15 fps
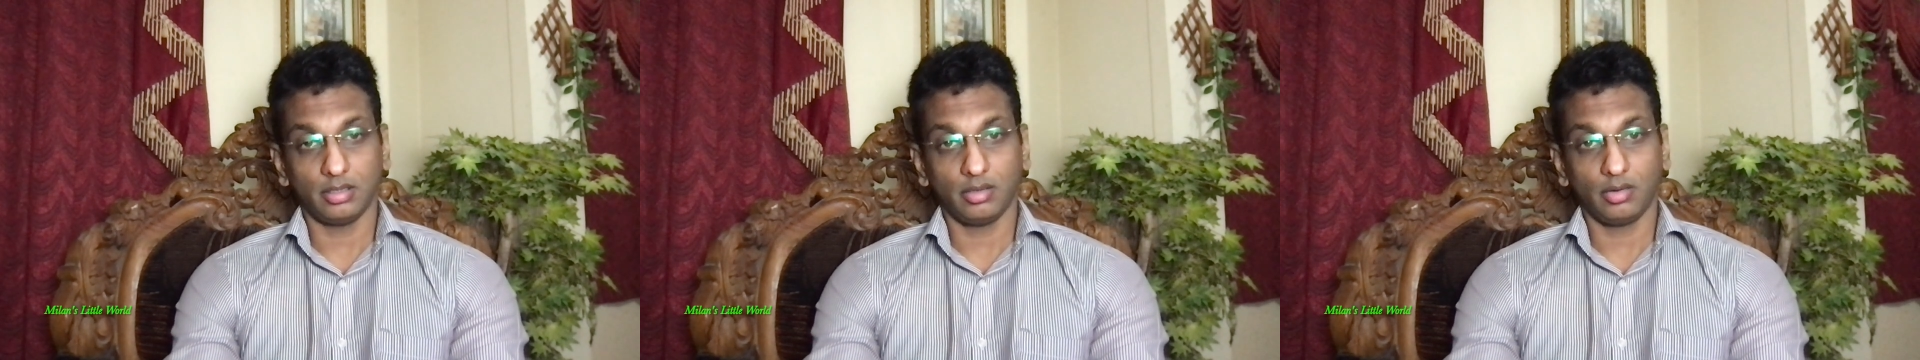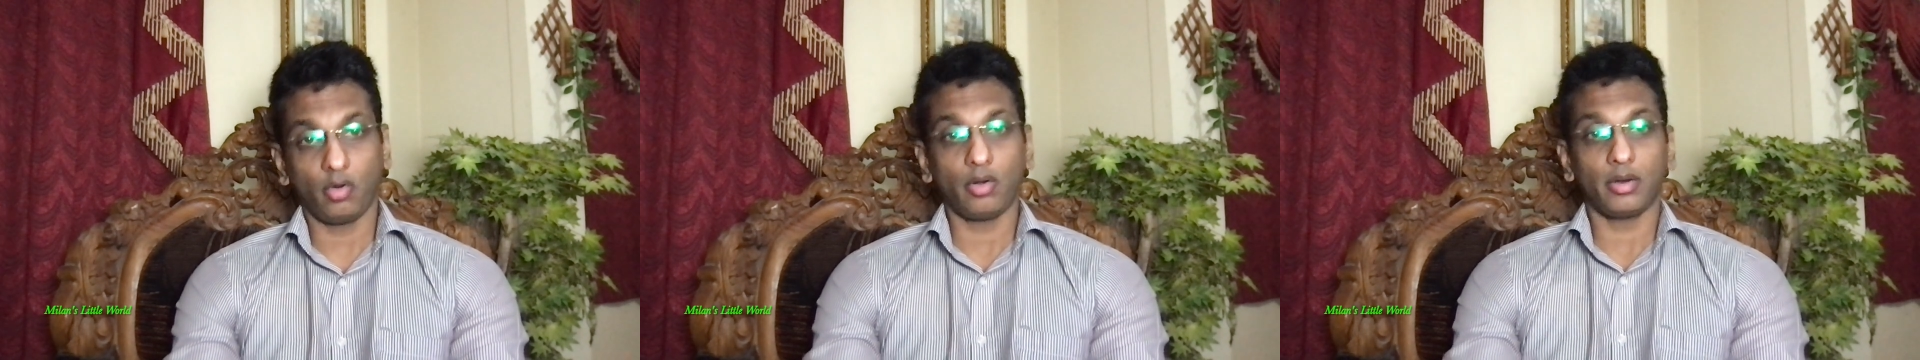
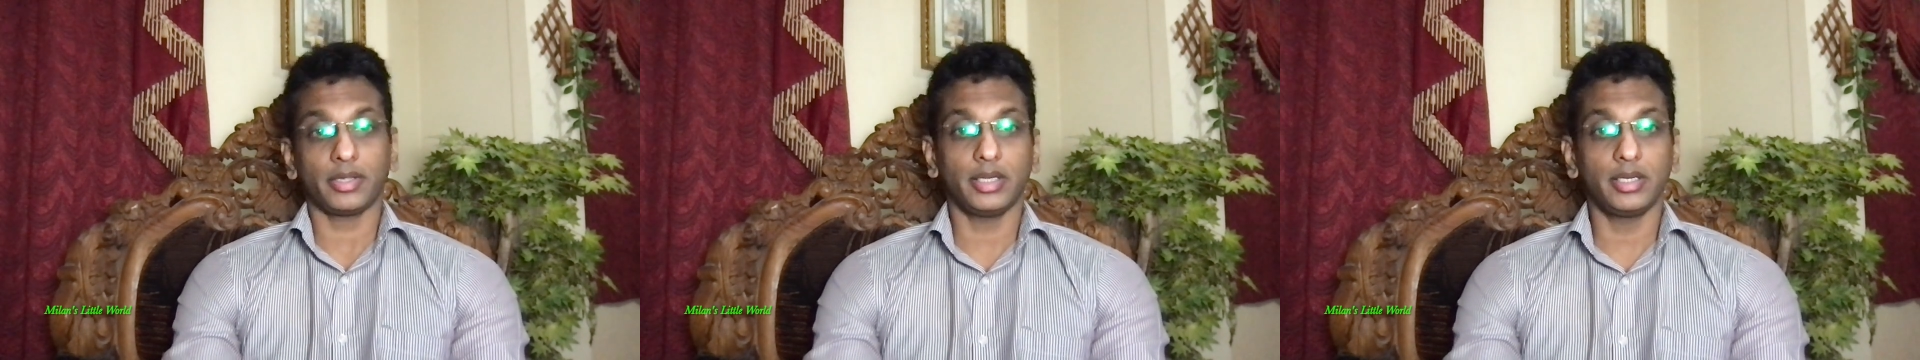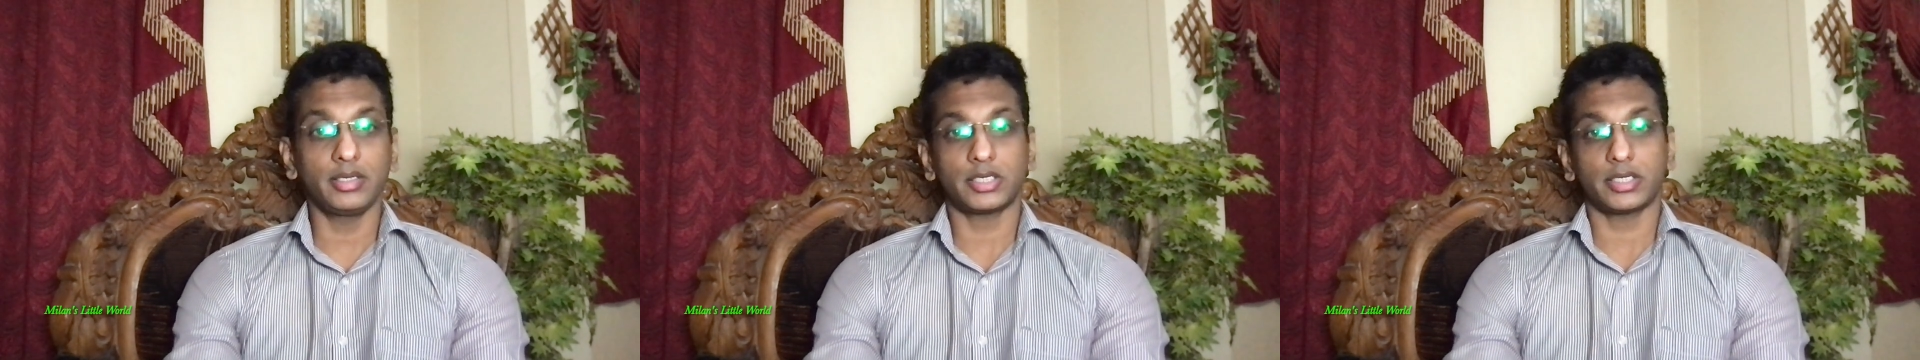or
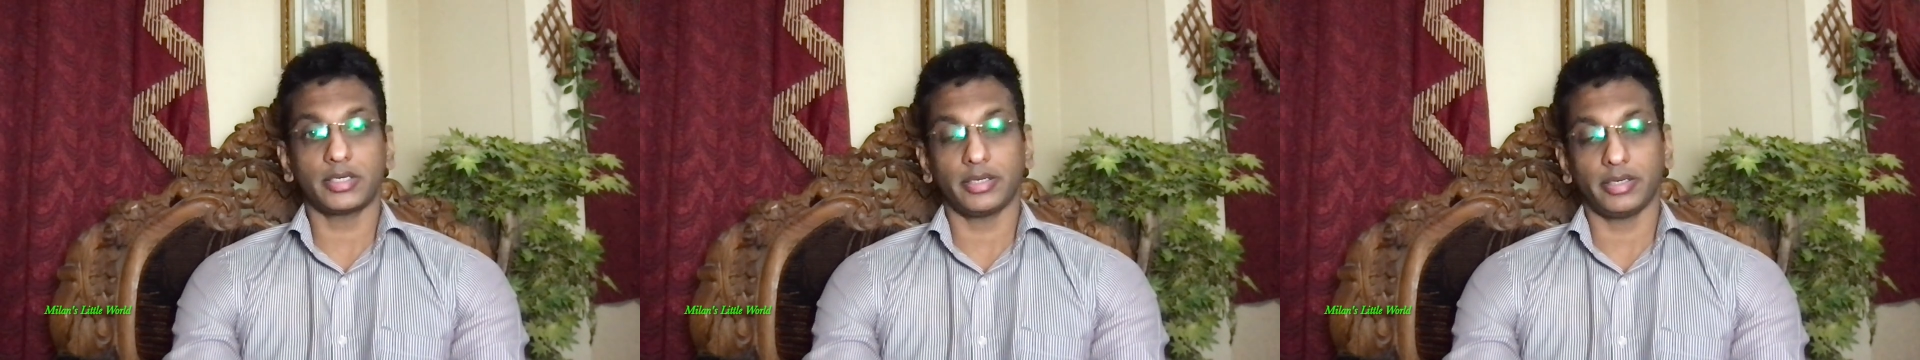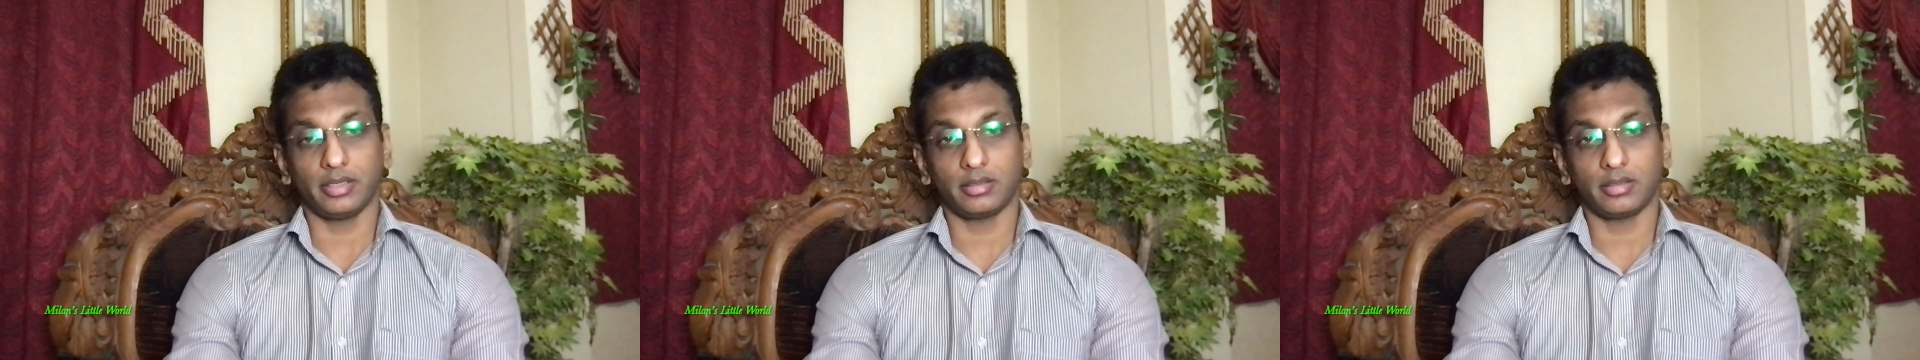
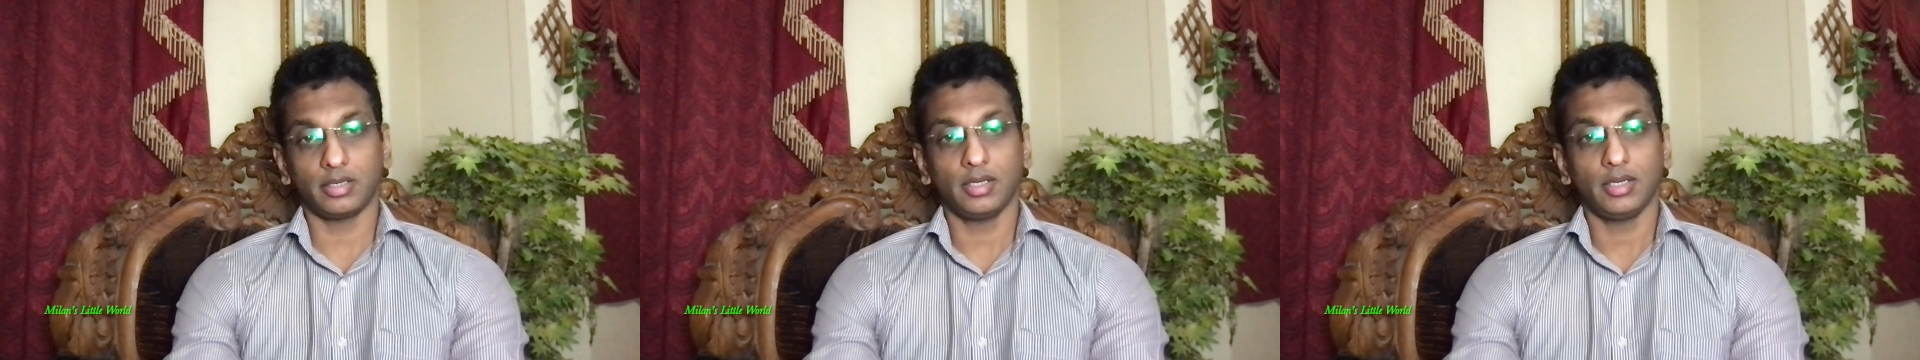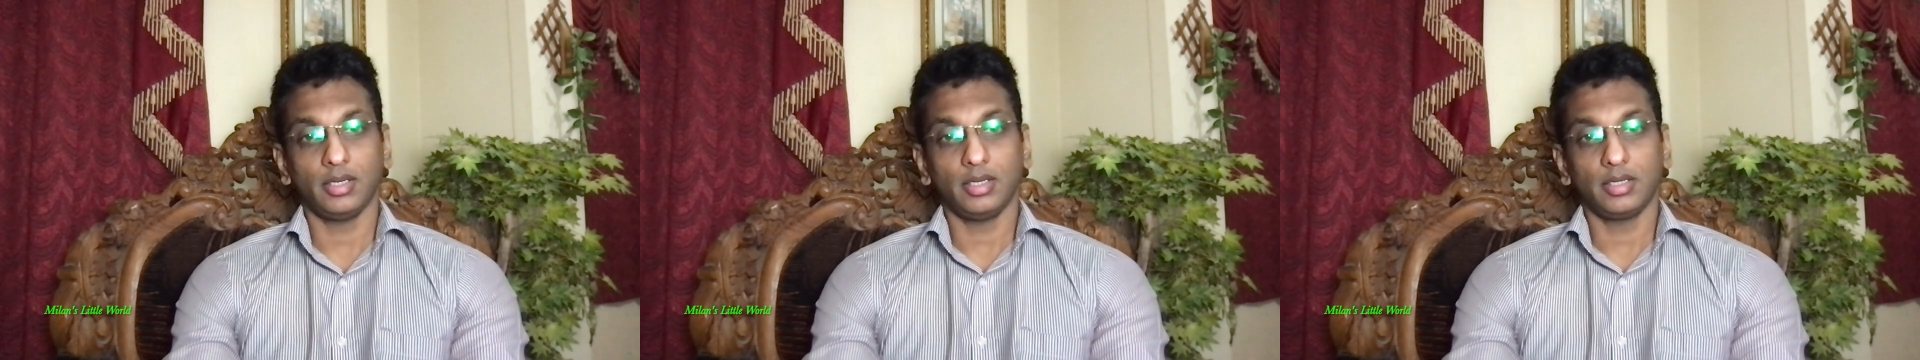instruct
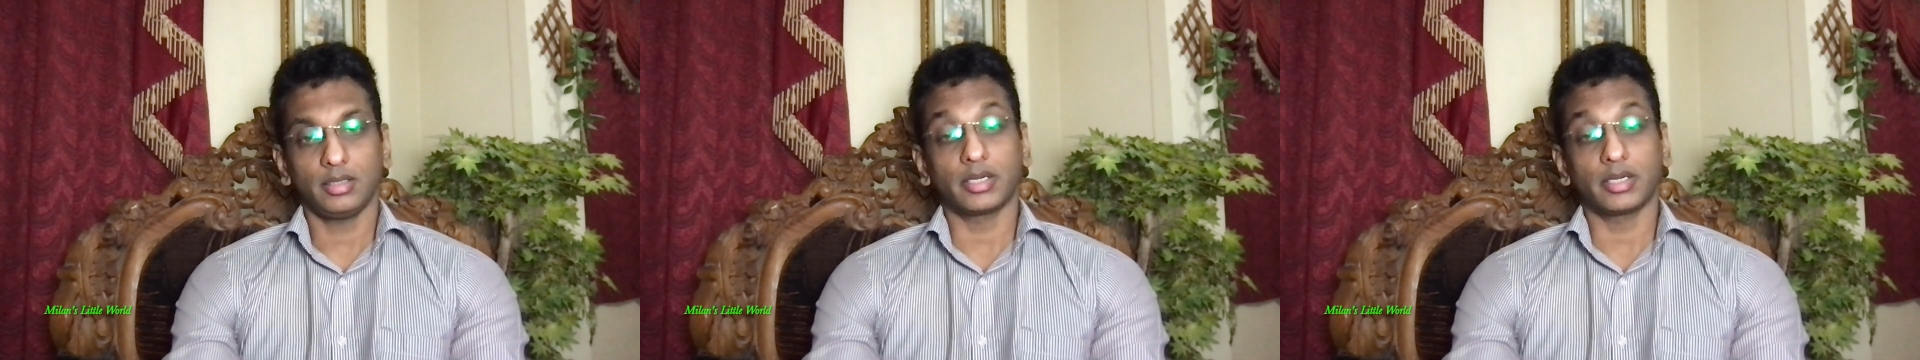the